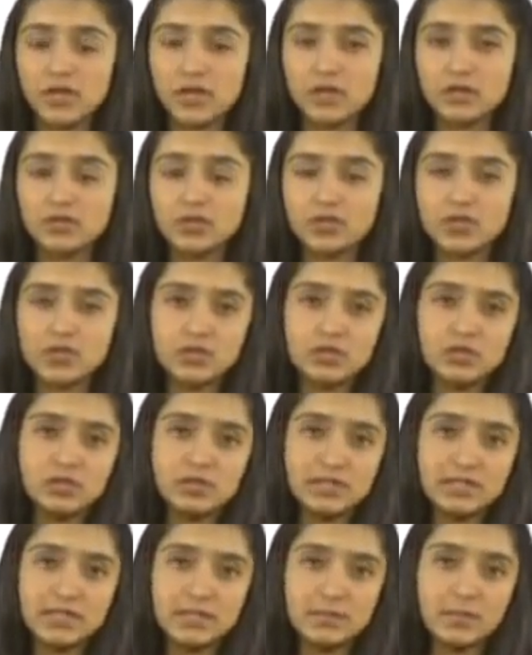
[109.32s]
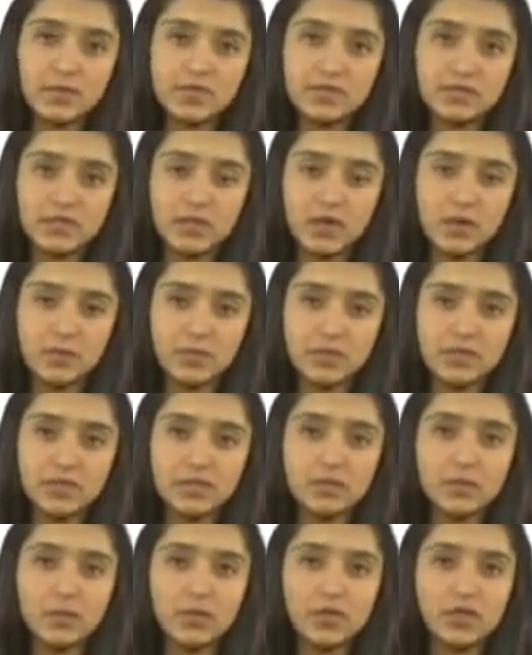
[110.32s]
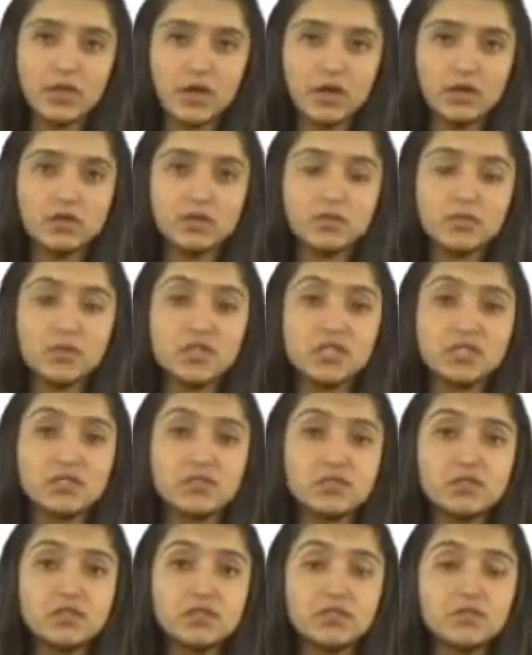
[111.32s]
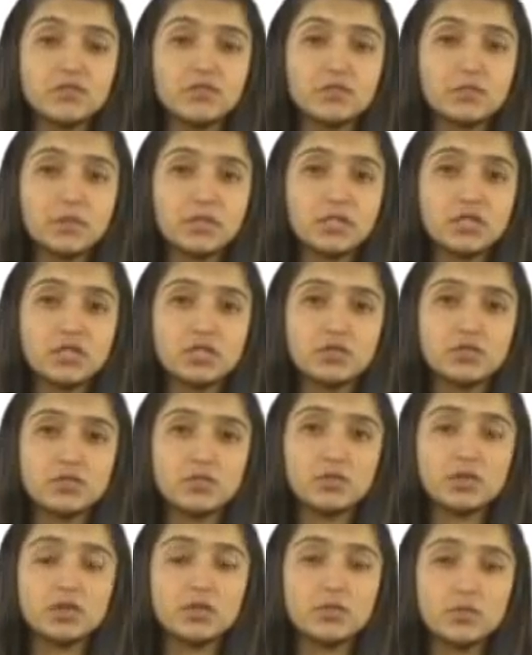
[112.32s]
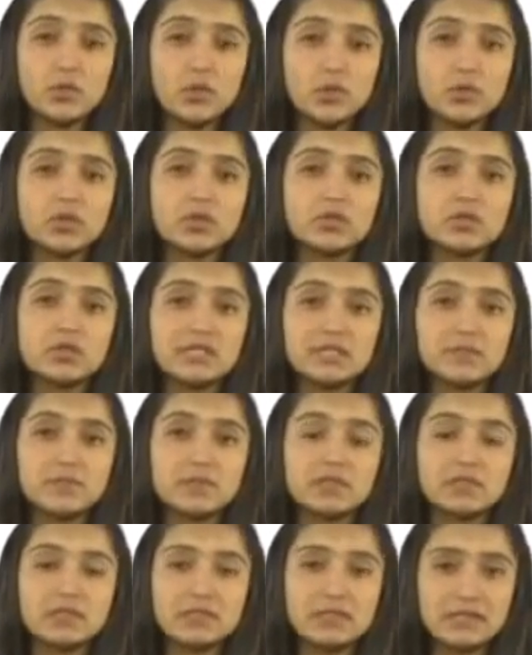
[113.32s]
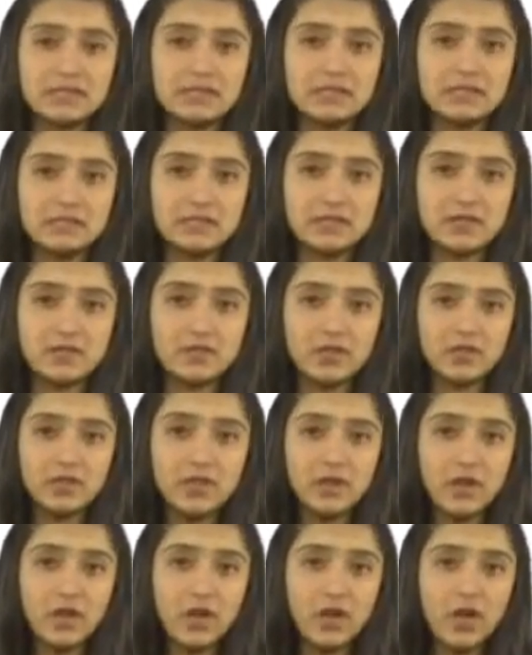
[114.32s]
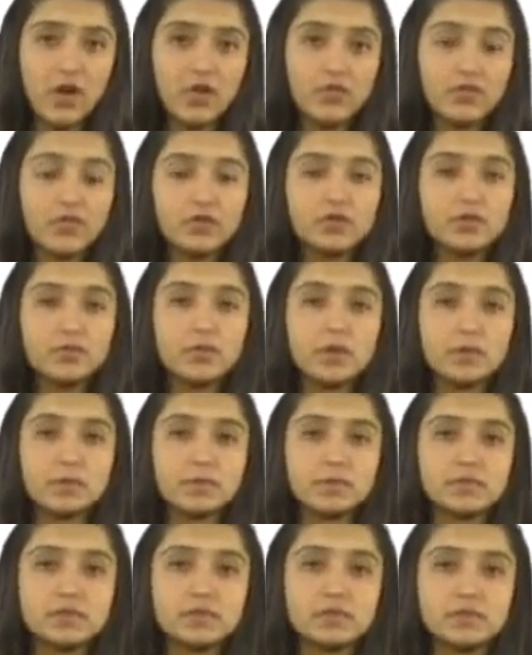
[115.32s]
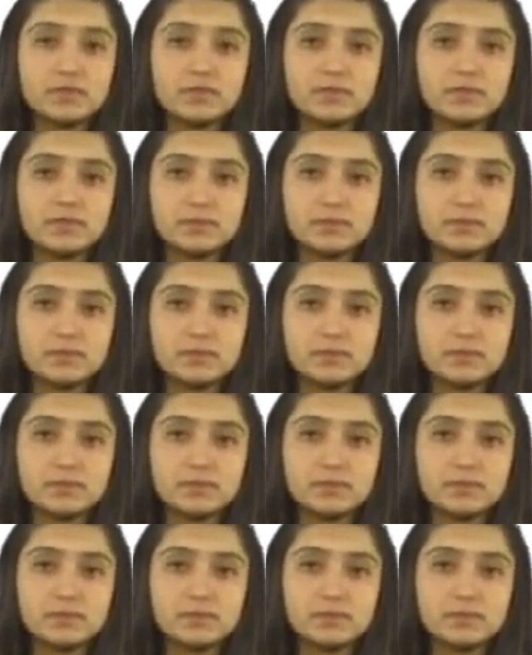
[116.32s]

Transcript: The original slip is accompanied with other material information which the broker deems necessary for the purpose.